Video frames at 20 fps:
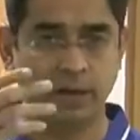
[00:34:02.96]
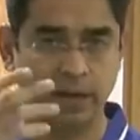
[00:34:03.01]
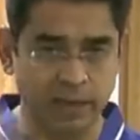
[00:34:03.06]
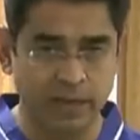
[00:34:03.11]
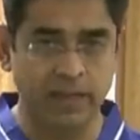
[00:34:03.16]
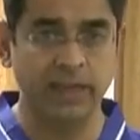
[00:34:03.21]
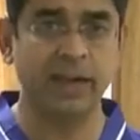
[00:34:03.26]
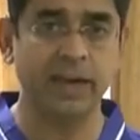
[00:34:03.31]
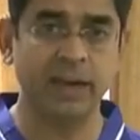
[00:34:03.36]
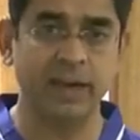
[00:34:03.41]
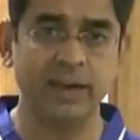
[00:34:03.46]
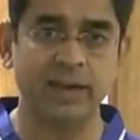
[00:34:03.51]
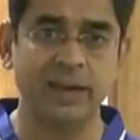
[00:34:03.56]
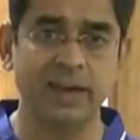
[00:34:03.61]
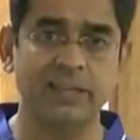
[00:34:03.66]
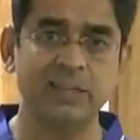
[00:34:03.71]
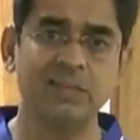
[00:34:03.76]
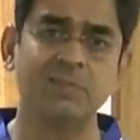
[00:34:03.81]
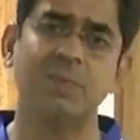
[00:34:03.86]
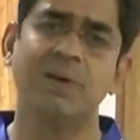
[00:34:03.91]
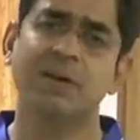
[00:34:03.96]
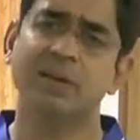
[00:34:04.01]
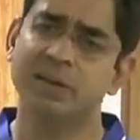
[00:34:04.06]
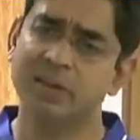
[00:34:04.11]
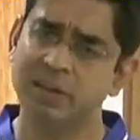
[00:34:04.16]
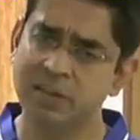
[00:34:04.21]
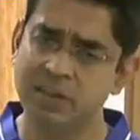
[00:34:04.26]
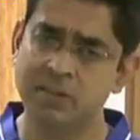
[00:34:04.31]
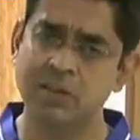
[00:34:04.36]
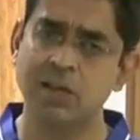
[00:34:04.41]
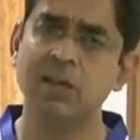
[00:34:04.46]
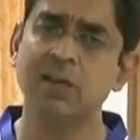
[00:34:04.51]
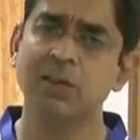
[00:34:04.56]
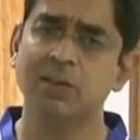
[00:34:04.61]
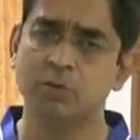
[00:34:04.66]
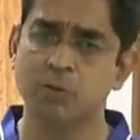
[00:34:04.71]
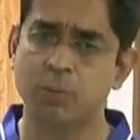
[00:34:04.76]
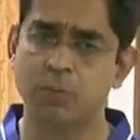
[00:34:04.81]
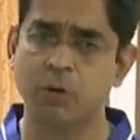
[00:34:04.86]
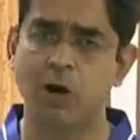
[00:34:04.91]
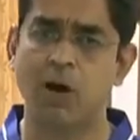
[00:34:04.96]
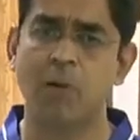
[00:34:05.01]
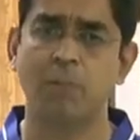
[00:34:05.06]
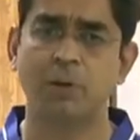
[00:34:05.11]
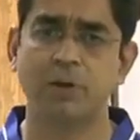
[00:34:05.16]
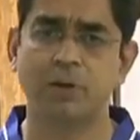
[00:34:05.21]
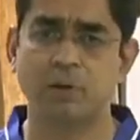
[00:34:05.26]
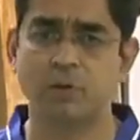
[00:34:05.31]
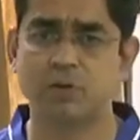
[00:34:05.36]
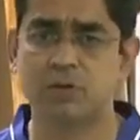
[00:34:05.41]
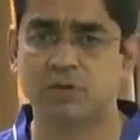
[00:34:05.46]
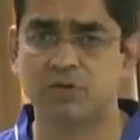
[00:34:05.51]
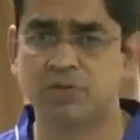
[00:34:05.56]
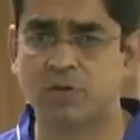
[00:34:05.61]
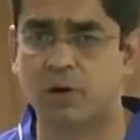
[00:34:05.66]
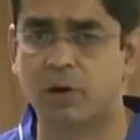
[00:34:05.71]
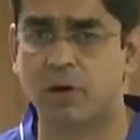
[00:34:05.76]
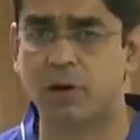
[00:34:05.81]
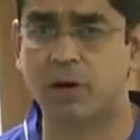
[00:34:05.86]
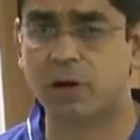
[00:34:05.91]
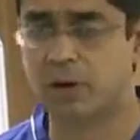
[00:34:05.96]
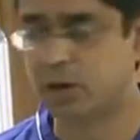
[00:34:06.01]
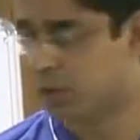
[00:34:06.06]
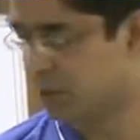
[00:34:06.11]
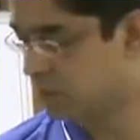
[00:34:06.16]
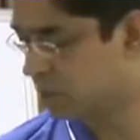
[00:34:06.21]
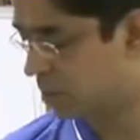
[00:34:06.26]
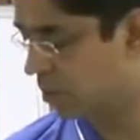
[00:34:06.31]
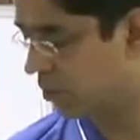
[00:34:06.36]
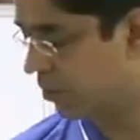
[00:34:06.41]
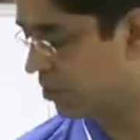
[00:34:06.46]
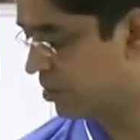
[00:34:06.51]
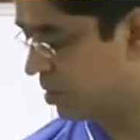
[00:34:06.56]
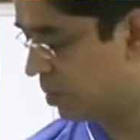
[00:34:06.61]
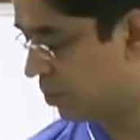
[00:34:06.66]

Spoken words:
indicated cases, but initially you probably use it for some of the